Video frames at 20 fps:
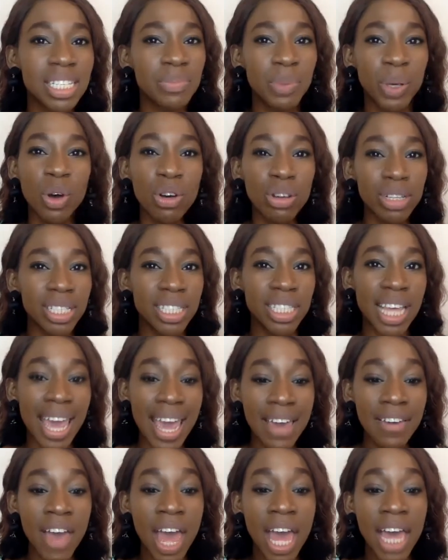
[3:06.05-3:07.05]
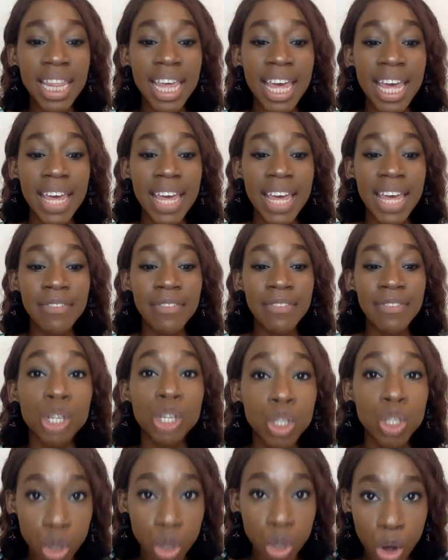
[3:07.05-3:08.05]
because they've
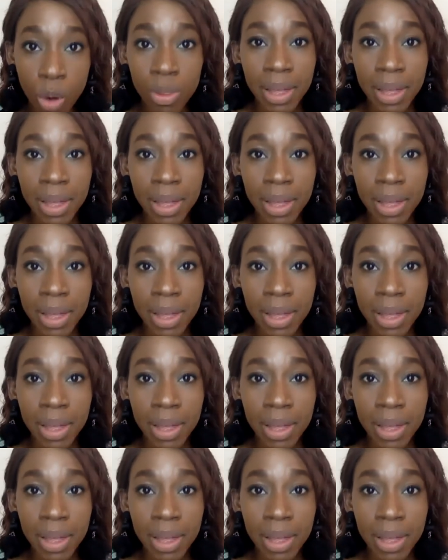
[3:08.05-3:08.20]
sold